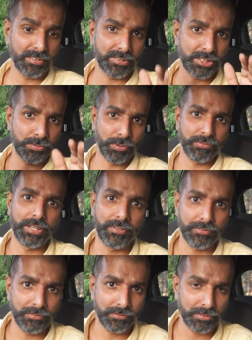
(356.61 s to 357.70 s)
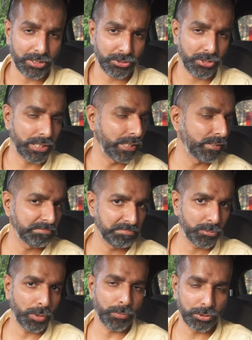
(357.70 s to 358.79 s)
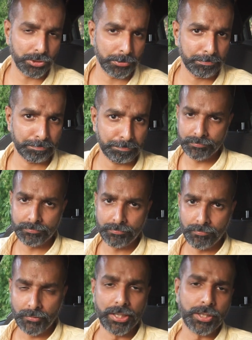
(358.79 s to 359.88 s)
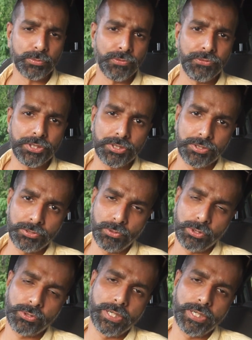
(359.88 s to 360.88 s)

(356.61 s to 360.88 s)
the 6.5 touchscreen, top notch. In terms of features, you also